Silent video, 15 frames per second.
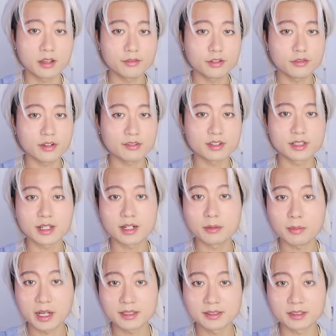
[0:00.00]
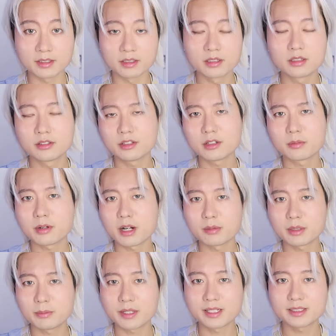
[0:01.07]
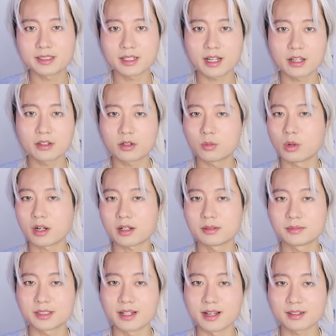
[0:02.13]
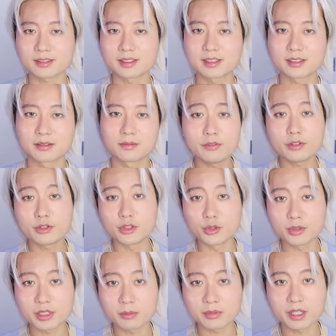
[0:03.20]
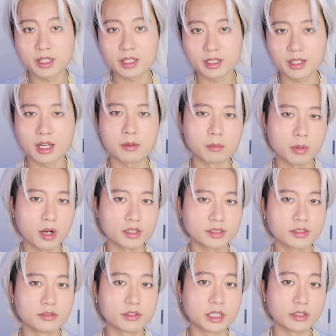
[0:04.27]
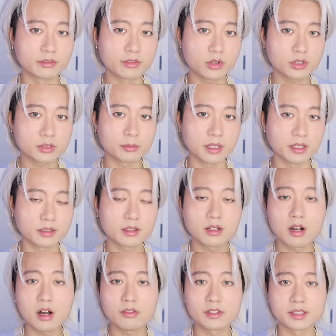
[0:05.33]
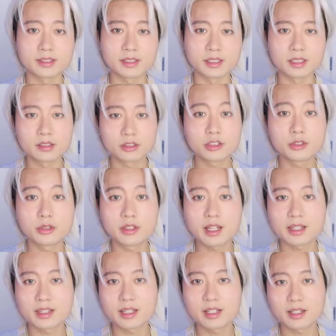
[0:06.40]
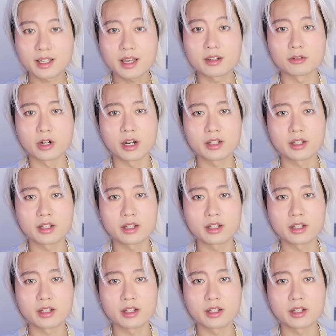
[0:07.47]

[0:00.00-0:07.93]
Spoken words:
And if you've ever done a puzzle, you could probably piece together what comes next. If you do something and get positive reinforcement, obviously you do that thing again,